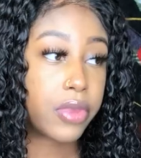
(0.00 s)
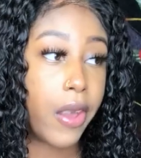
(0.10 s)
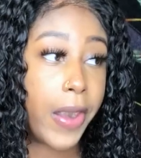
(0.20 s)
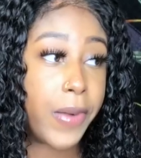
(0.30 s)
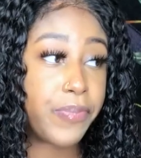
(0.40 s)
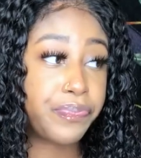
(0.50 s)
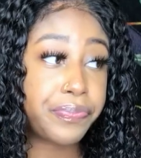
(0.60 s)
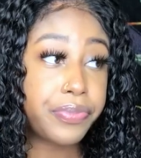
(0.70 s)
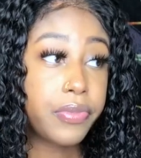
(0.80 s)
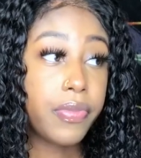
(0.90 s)

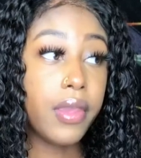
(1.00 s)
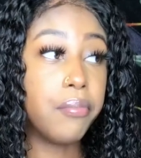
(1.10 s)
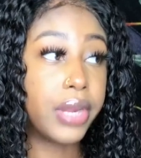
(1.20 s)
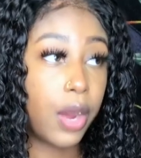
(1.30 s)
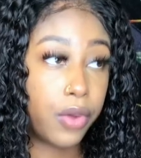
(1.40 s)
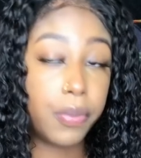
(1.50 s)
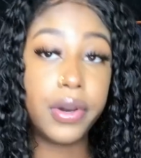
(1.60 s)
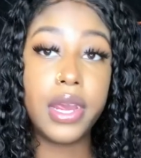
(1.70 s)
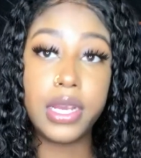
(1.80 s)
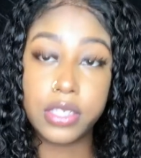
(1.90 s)
But I will
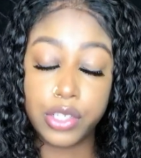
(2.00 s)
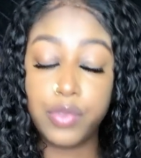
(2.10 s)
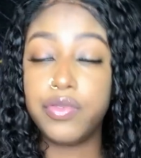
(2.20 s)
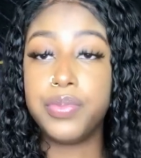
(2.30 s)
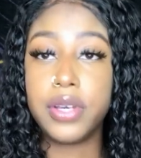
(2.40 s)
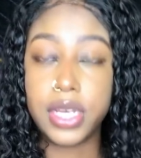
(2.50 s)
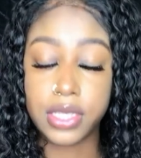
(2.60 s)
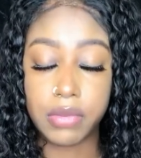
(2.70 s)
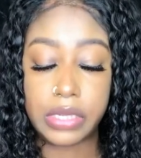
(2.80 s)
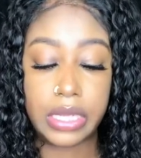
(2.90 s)
put hands on you if you put
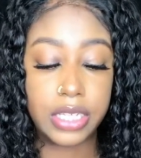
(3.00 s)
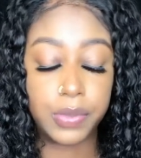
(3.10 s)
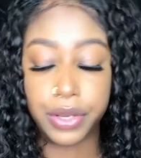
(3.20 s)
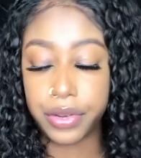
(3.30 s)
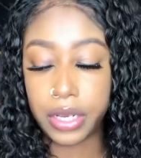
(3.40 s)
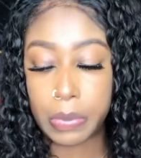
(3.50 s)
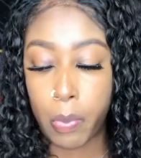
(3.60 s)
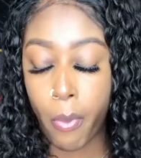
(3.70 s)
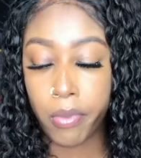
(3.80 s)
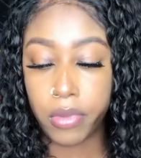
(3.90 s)
hands on me. That's period.
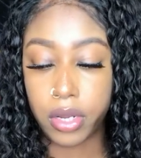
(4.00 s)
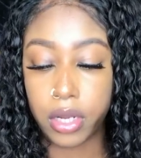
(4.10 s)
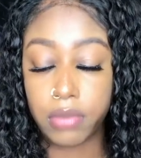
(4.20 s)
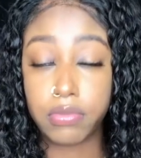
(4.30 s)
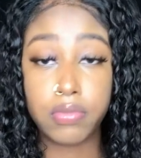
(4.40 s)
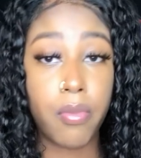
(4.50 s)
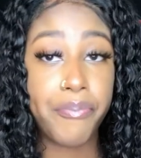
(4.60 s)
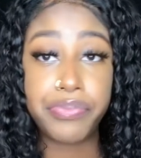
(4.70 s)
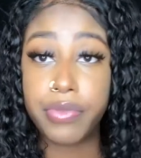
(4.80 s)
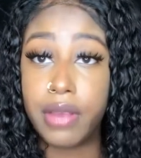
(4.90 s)

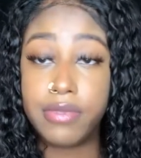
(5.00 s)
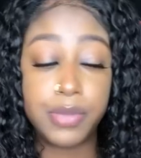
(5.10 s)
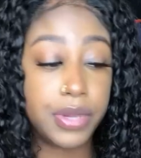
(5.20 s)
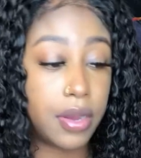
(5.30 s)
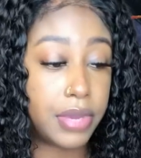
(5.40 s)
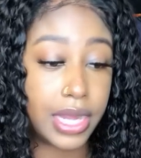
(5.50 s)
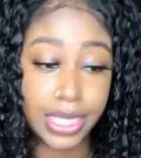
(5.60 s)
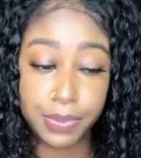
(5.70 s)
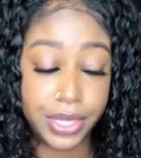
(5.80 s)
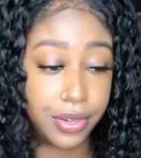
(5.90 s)
If you spit on me,
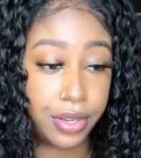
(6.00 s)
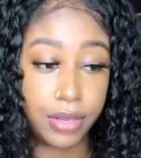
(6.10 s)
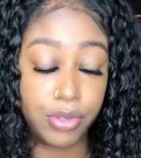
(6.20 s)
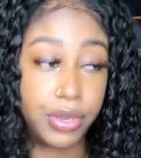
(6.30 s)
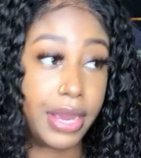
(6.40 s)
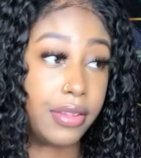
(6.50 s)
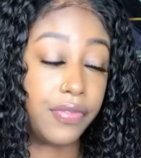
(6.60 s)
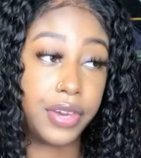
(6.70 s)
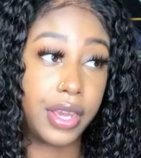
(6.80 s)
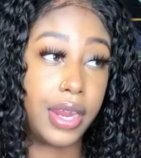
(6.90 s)
that's period. You get in the
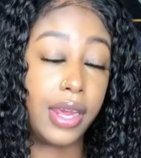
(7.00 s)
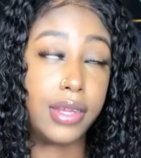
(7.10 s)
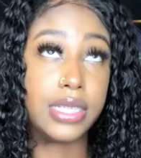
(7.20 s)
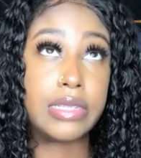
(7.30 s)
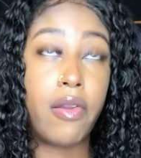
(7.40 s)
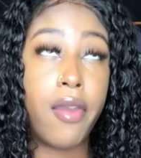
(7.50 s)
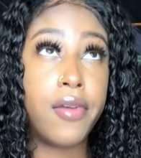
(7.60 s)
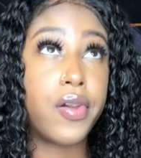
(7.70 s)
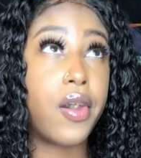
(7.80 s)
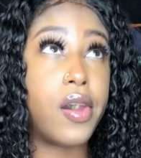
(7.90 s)
fucking hands.
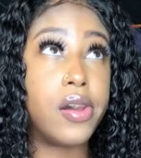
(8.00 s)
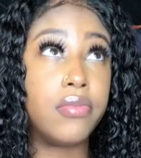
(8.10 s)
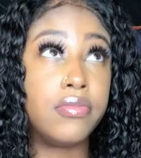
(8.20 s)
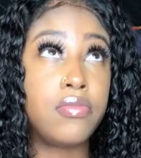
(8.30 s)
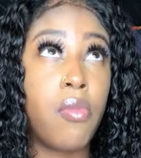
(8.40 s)
I